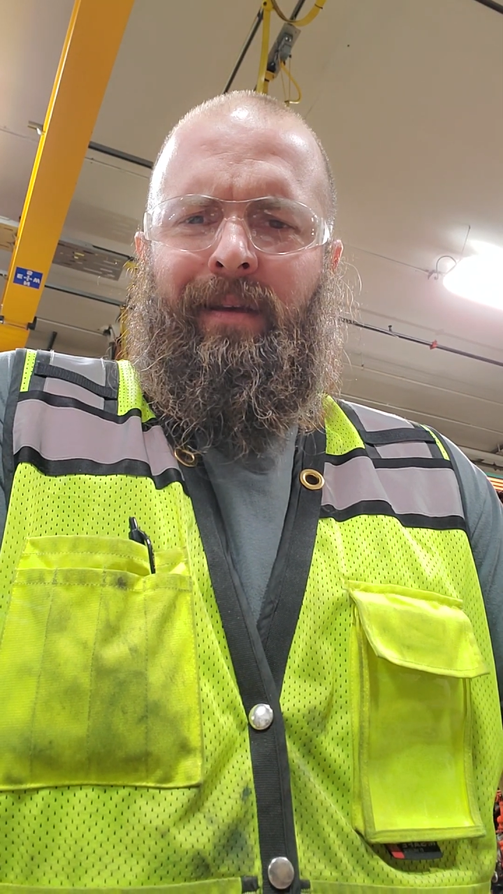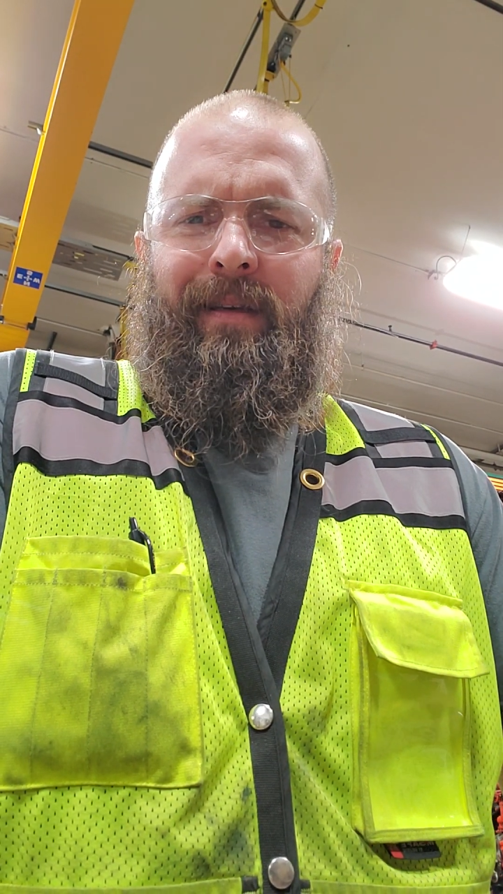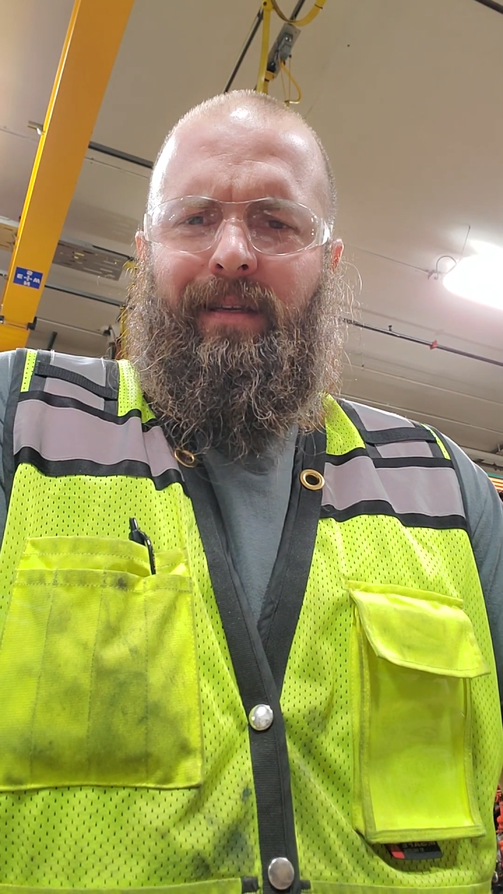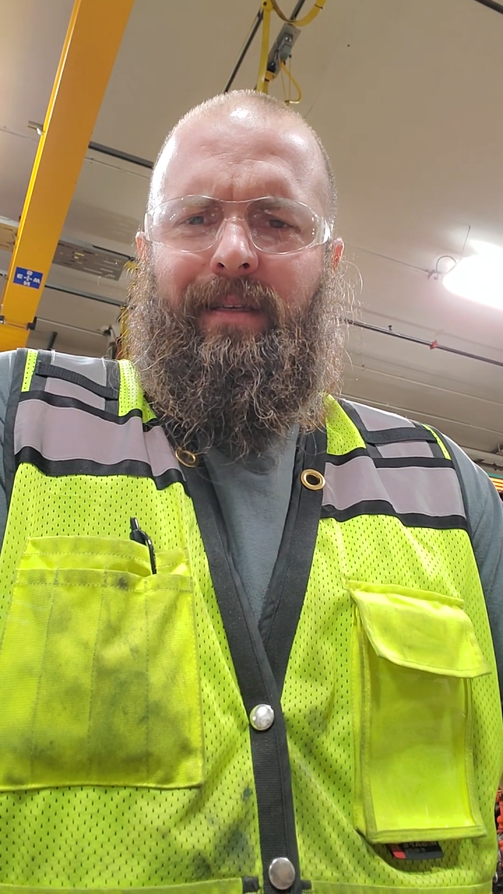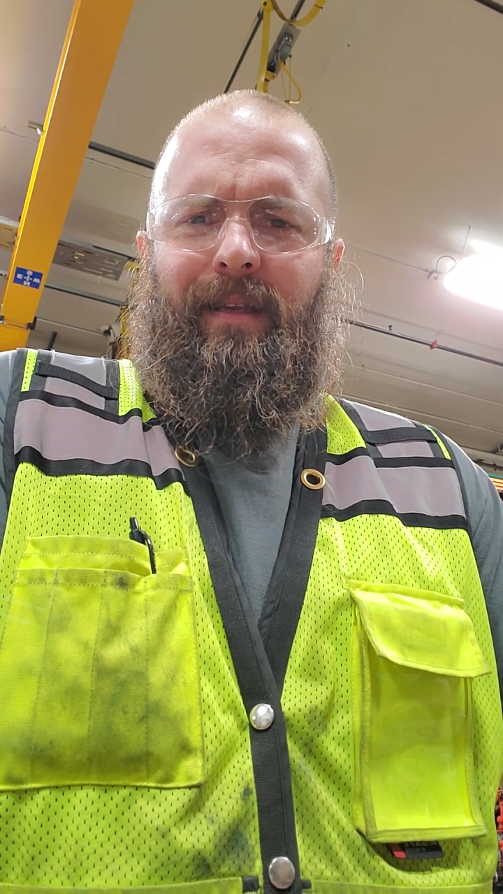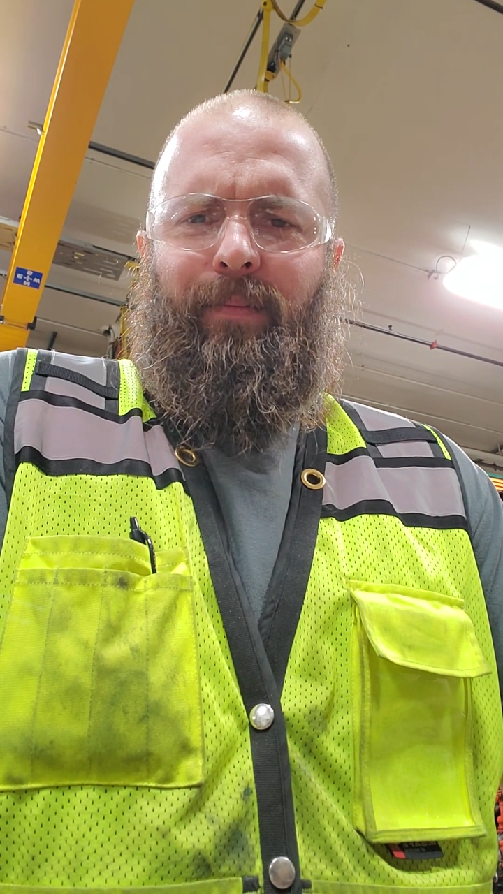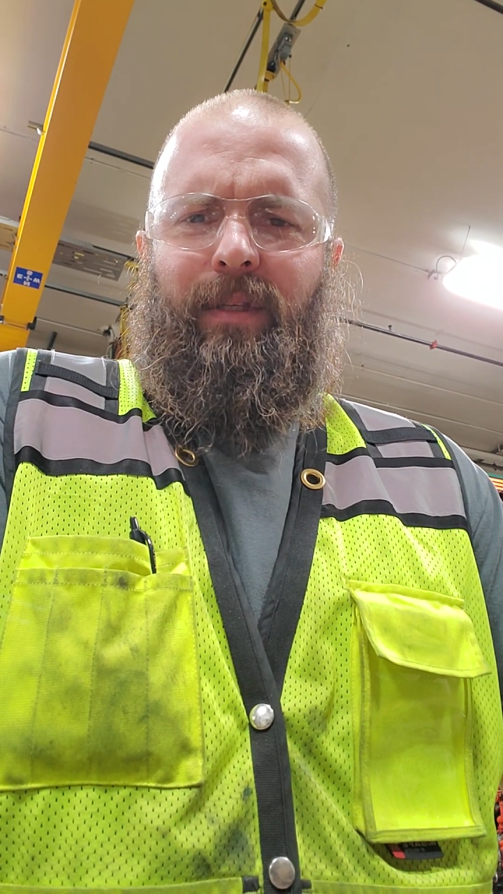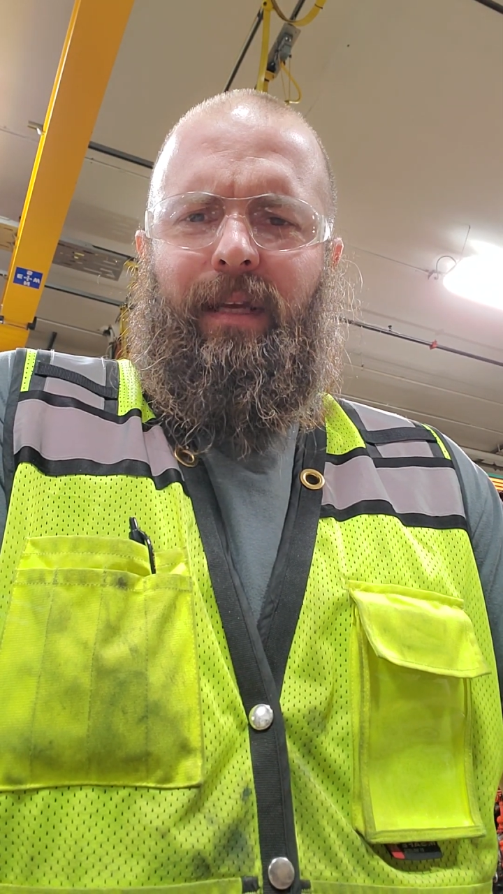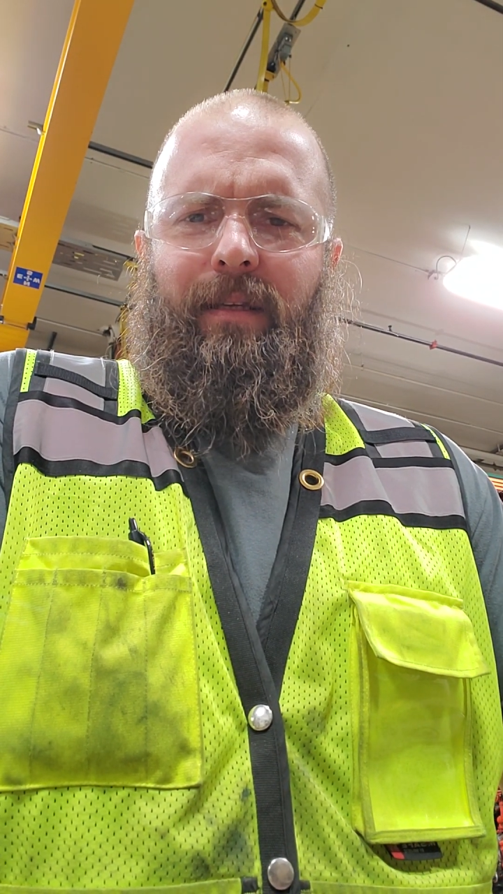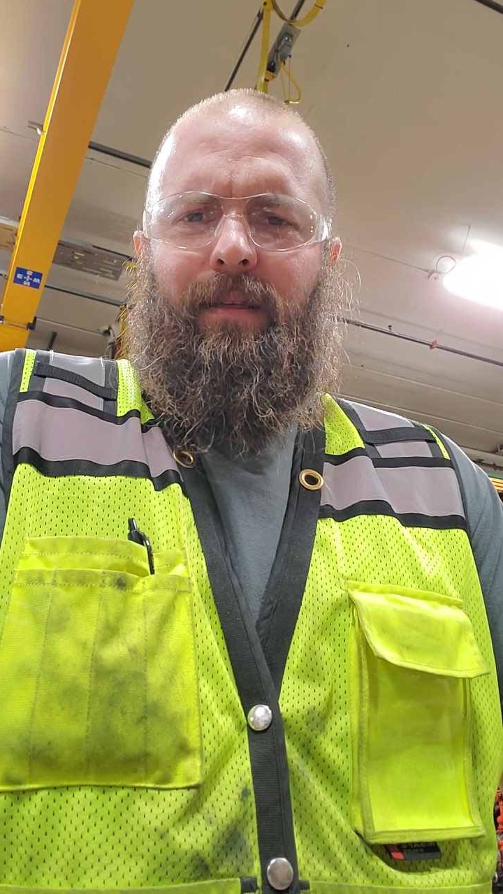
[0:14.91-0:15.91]
disassembly
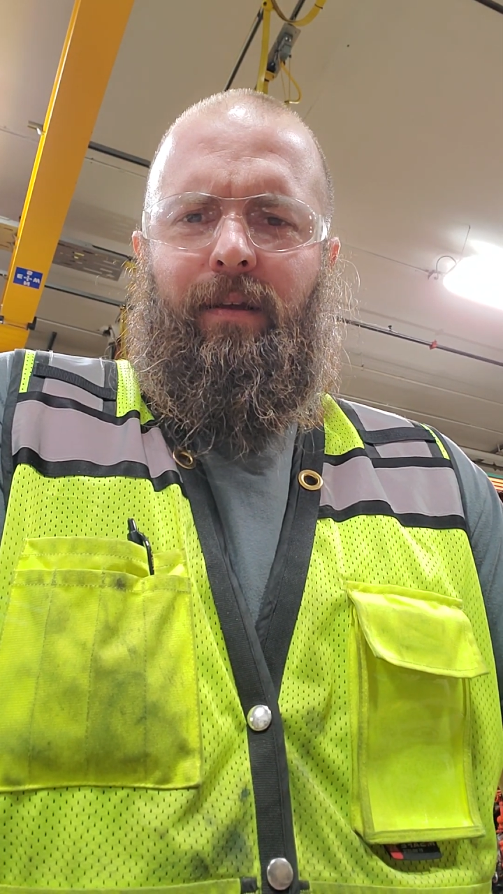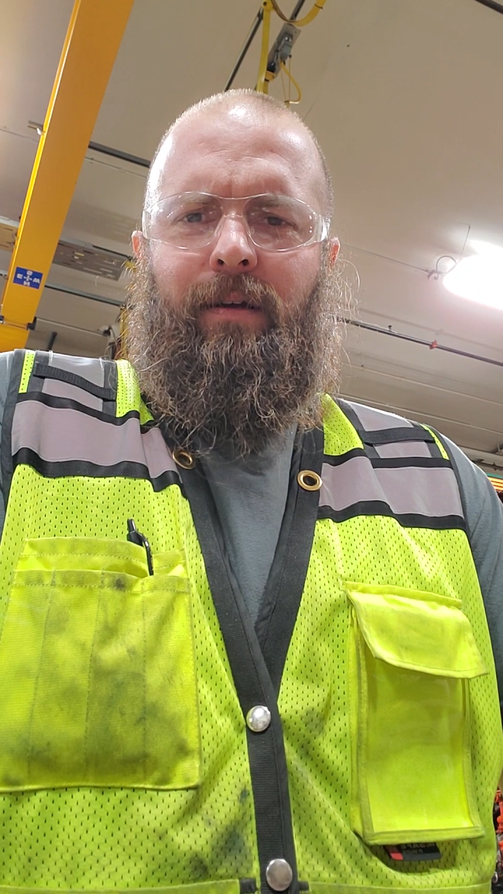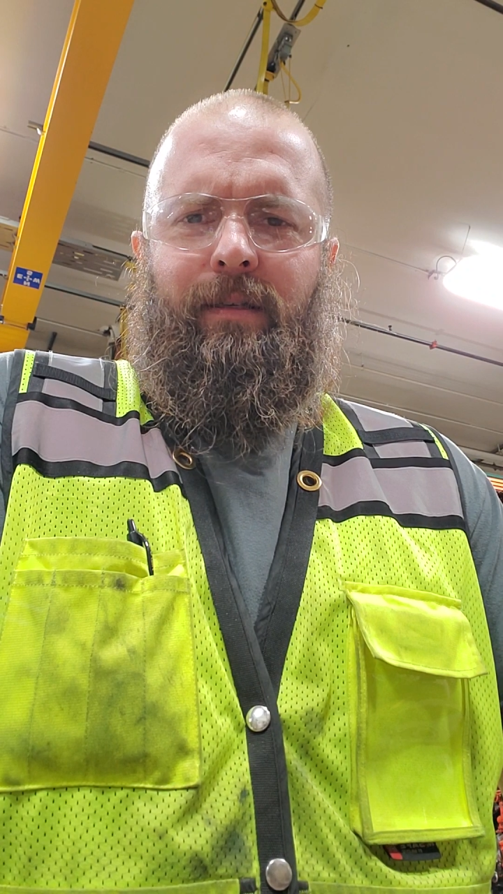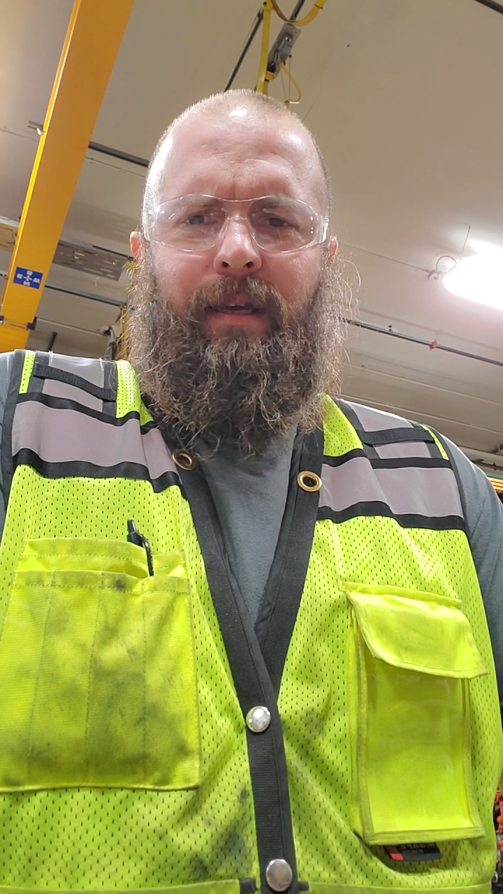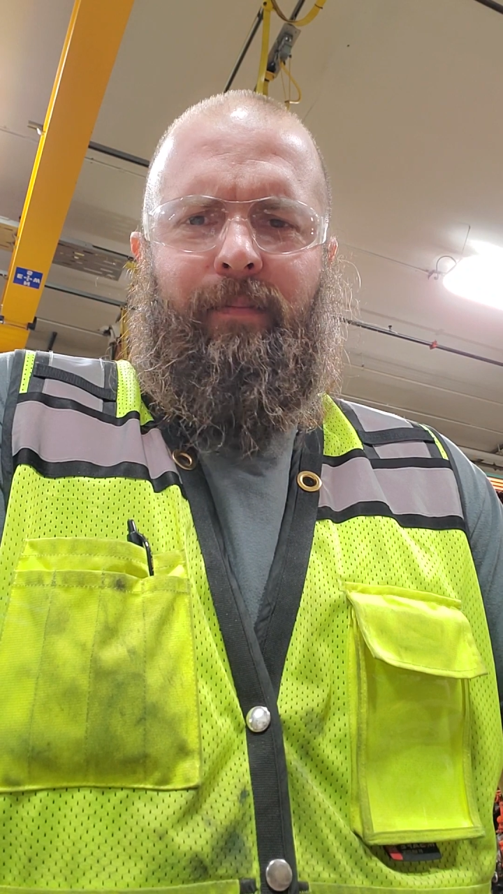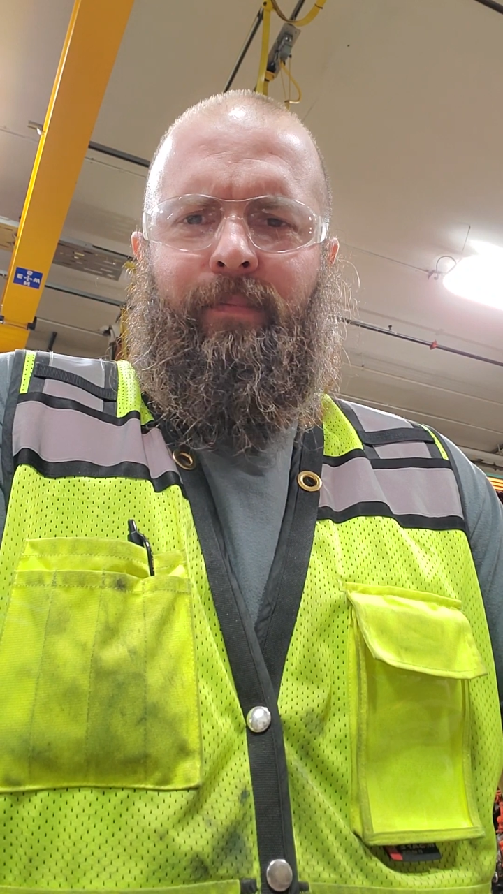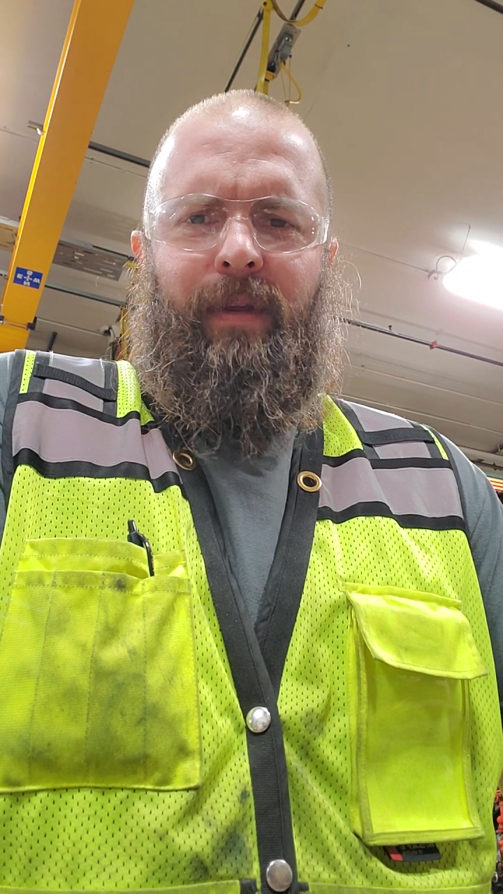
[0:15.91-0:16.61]
takes a long time